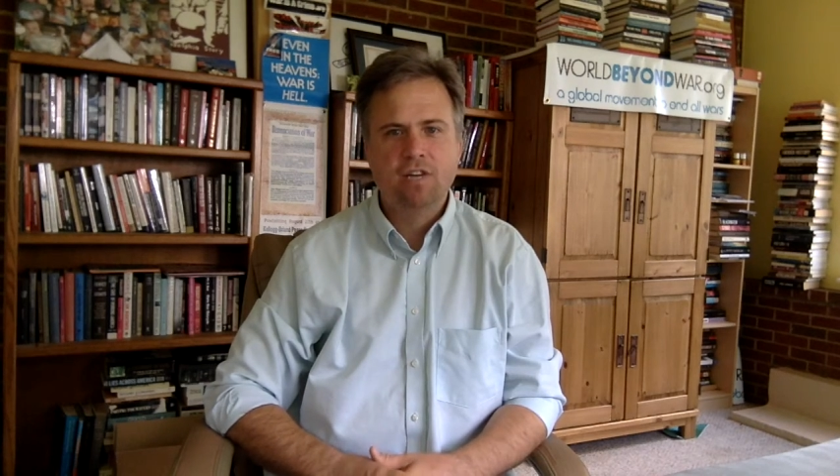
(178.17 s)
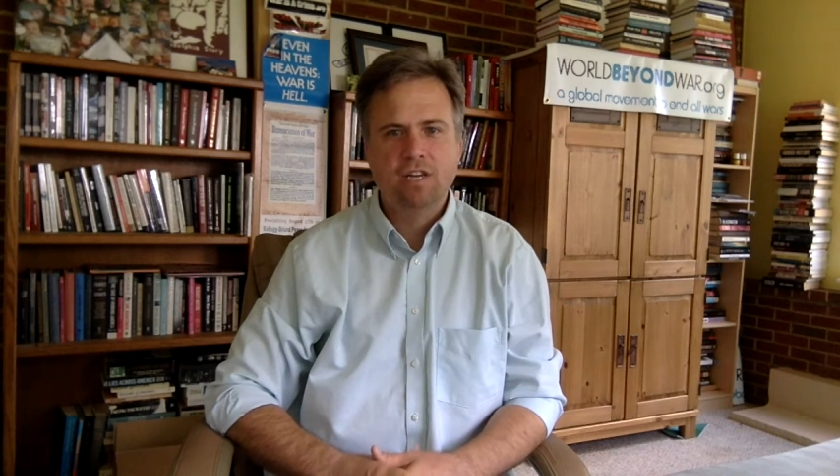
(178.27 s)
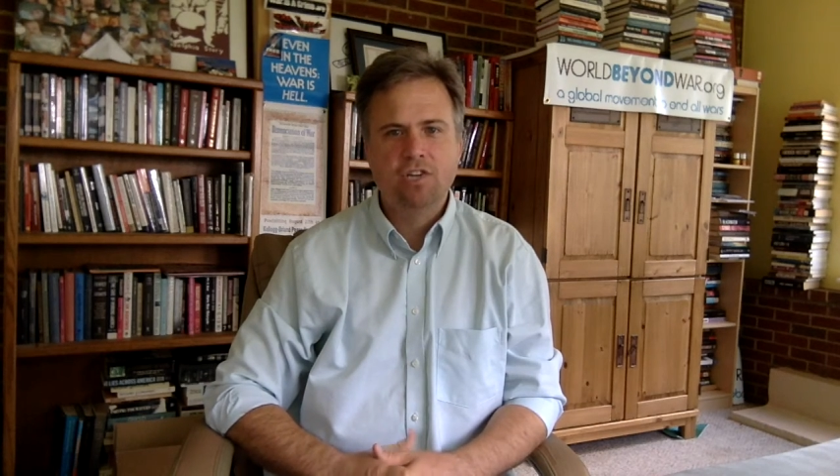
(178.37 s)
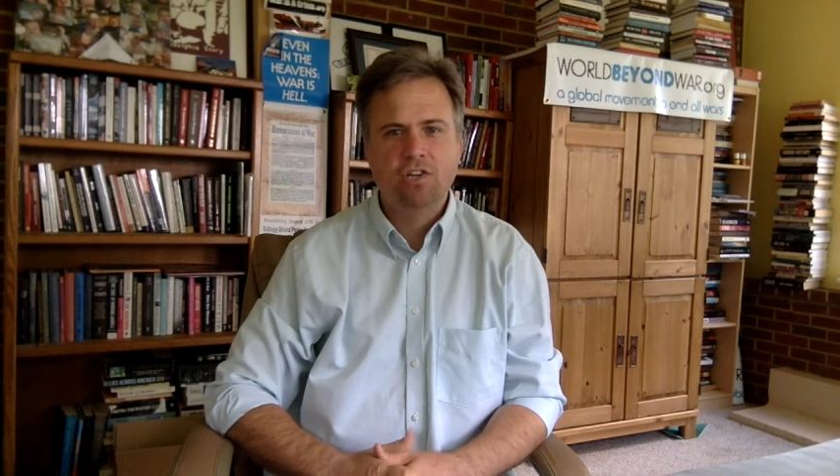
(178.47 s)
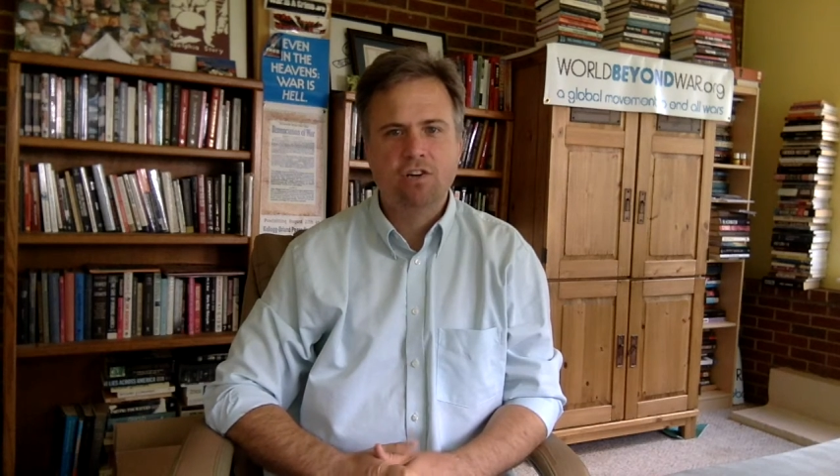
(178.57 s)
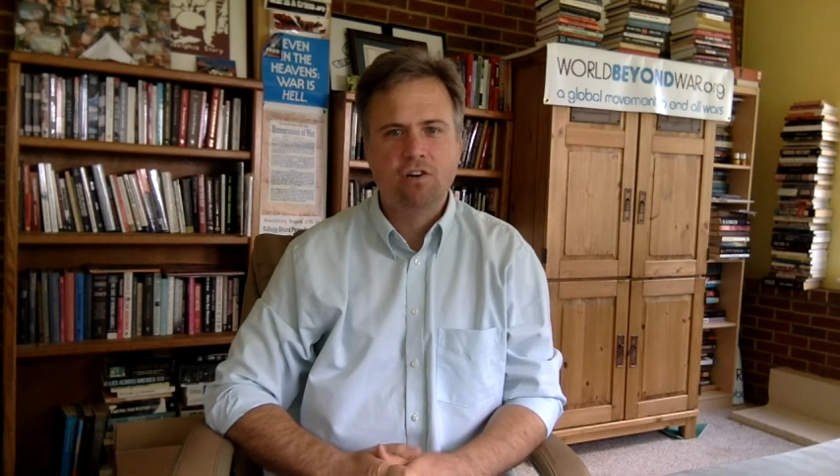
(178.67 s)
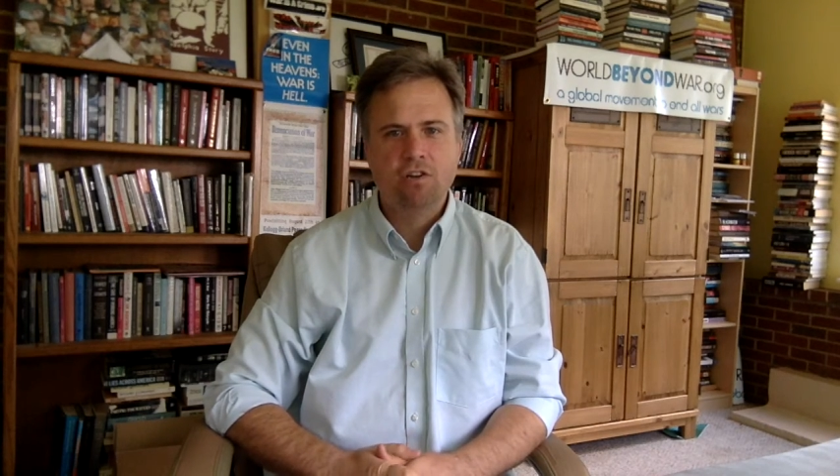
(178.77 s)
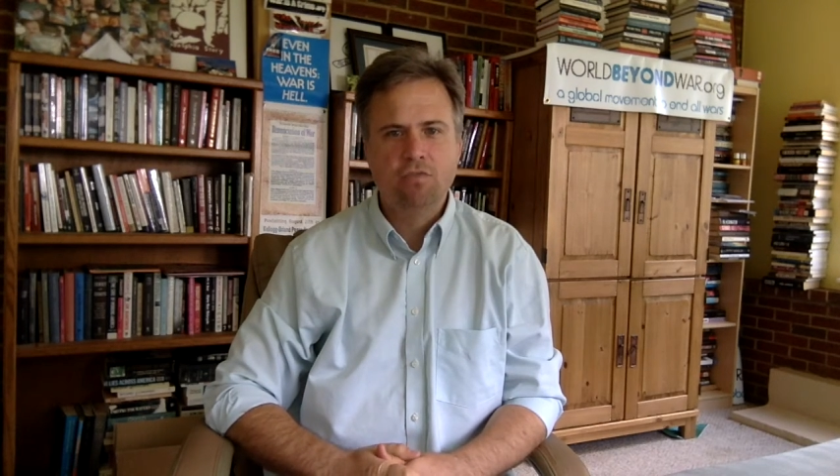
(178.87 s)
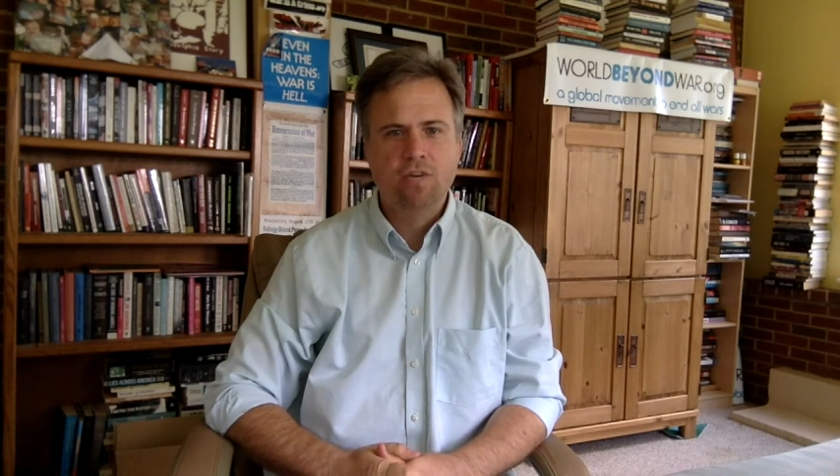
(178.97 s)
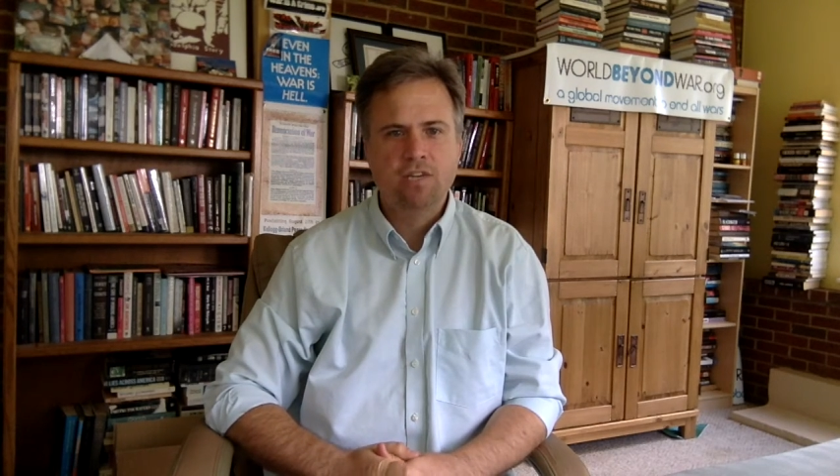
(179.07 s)
Asia are
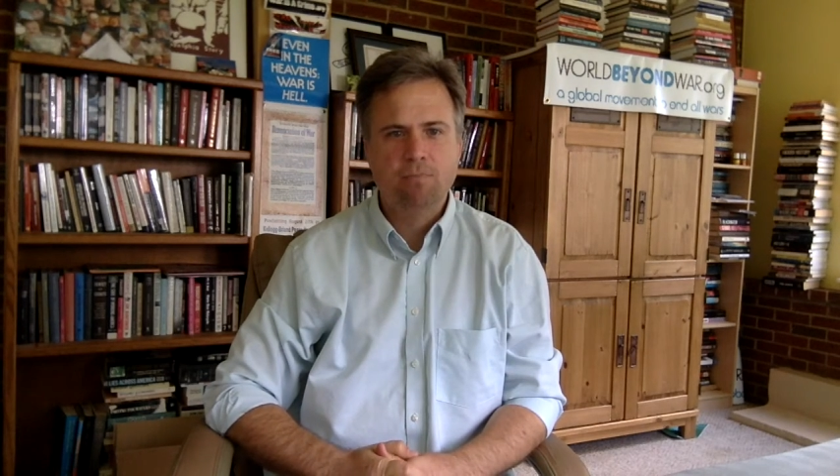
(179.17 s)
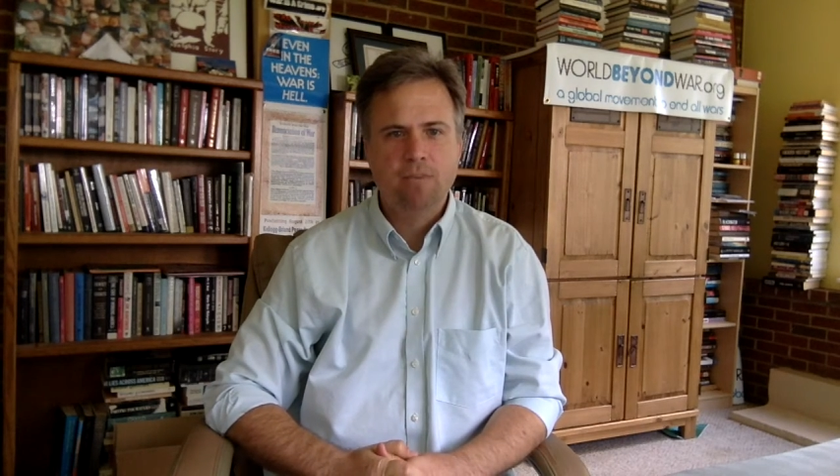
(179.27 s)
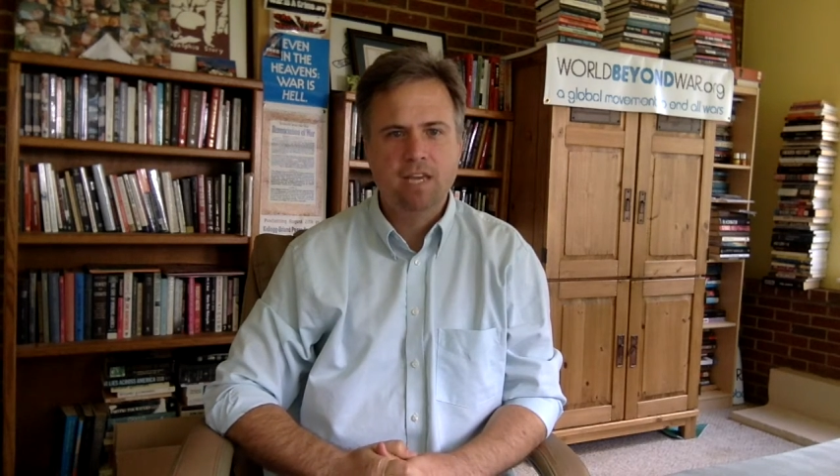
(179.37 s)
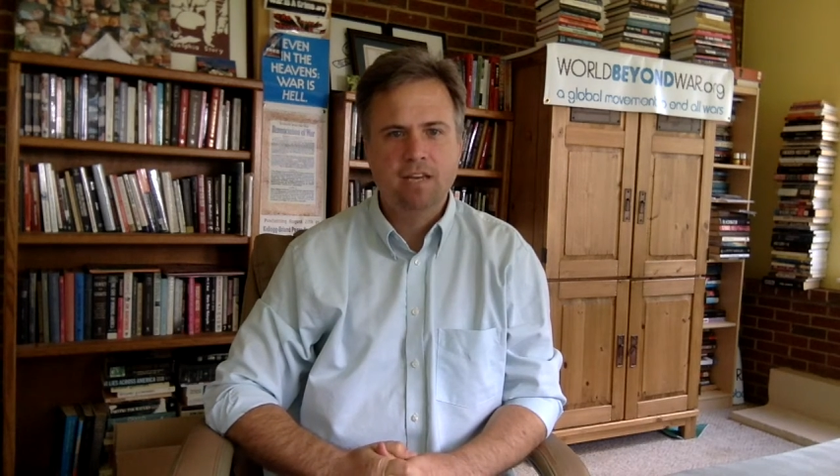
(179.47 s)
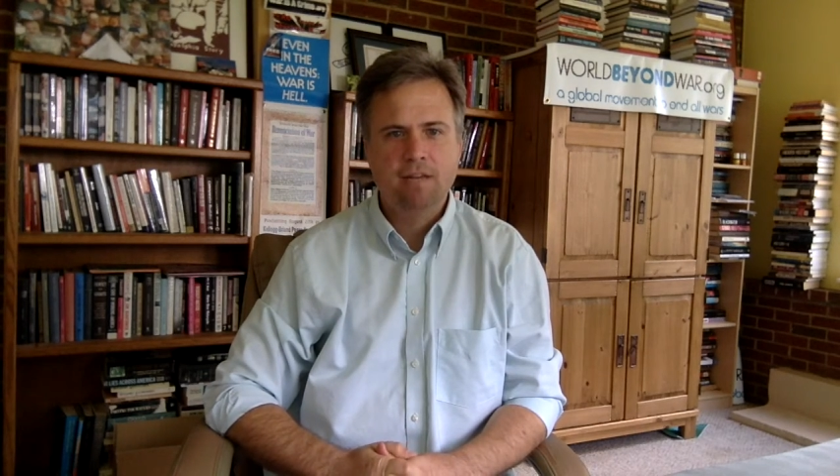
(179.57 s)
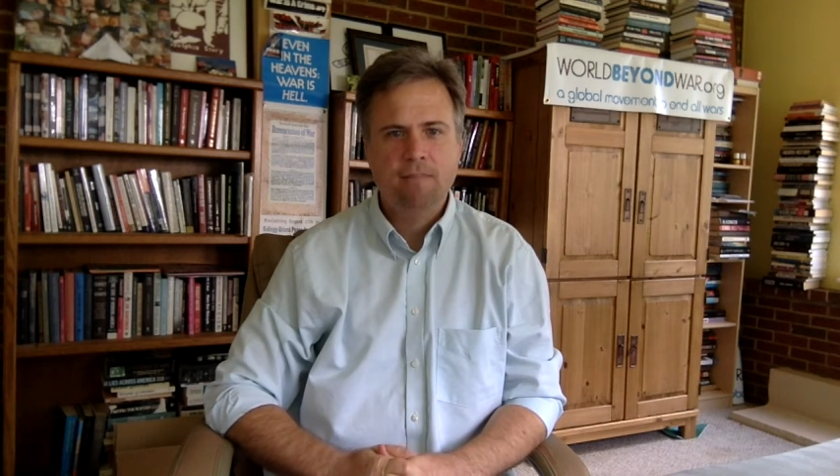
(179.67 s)
US made.